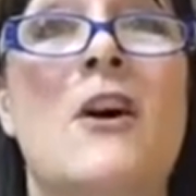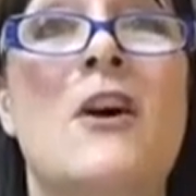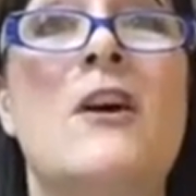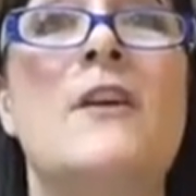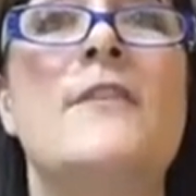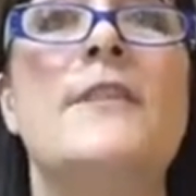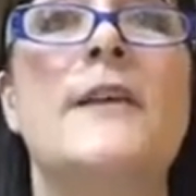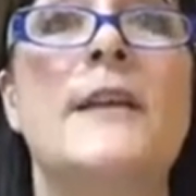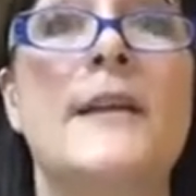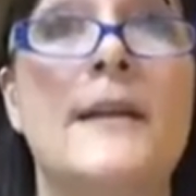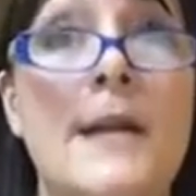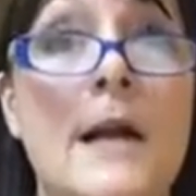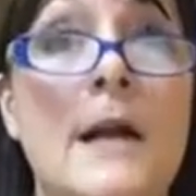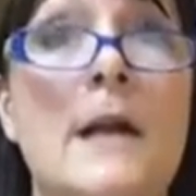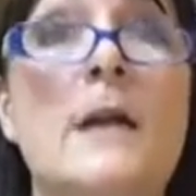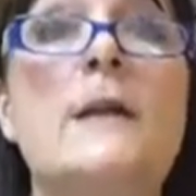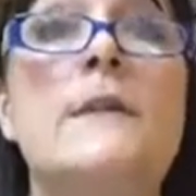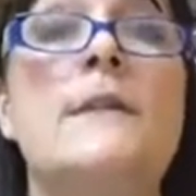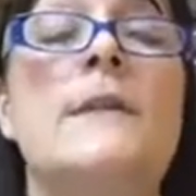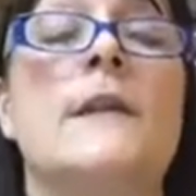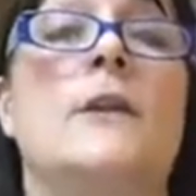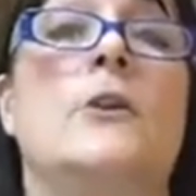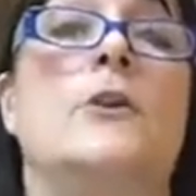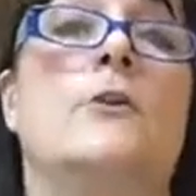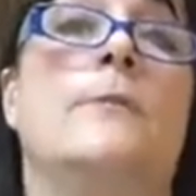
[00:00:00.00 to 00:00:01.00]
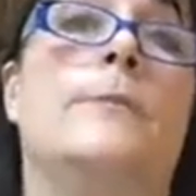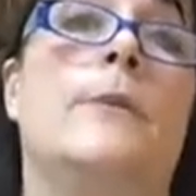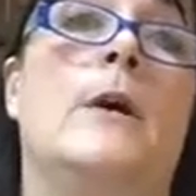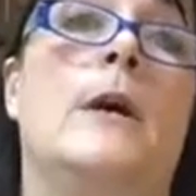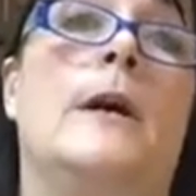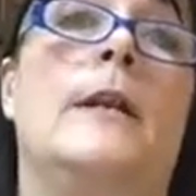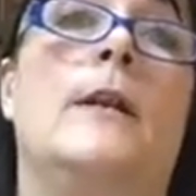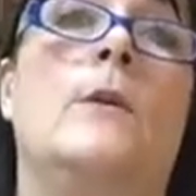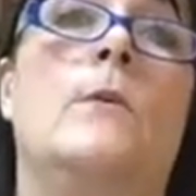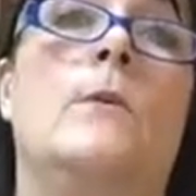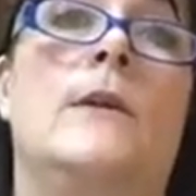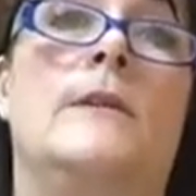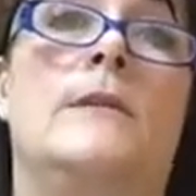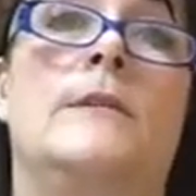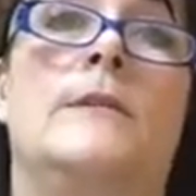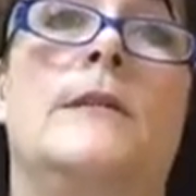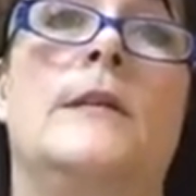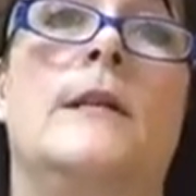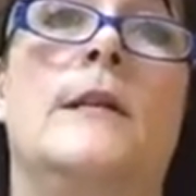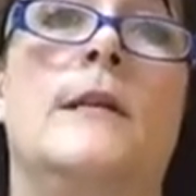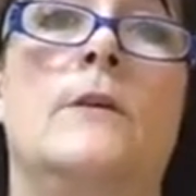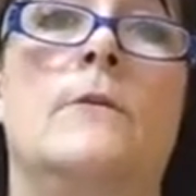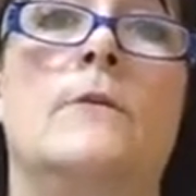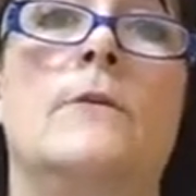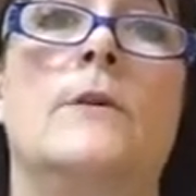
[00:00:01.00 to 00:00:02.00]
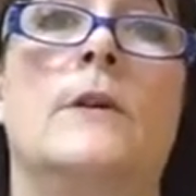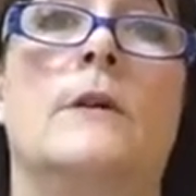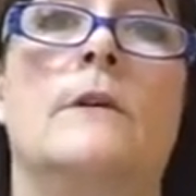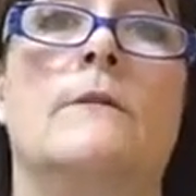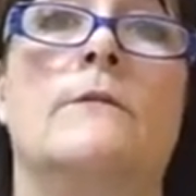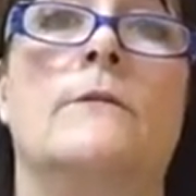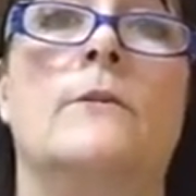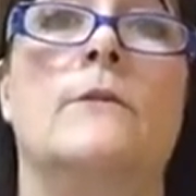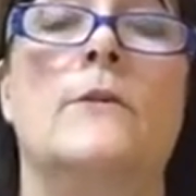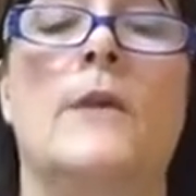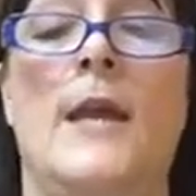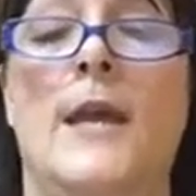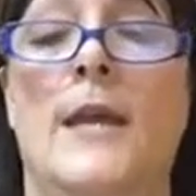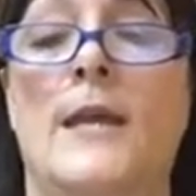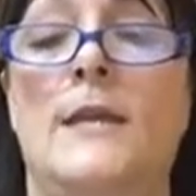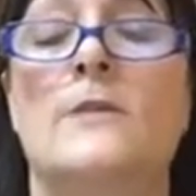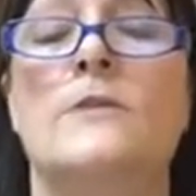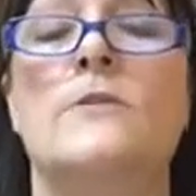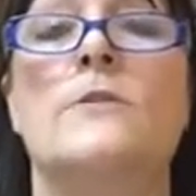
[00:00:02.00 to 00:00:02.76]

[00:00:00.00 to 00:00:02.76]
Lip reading: all the gunk that your body wants to get rid of, okay?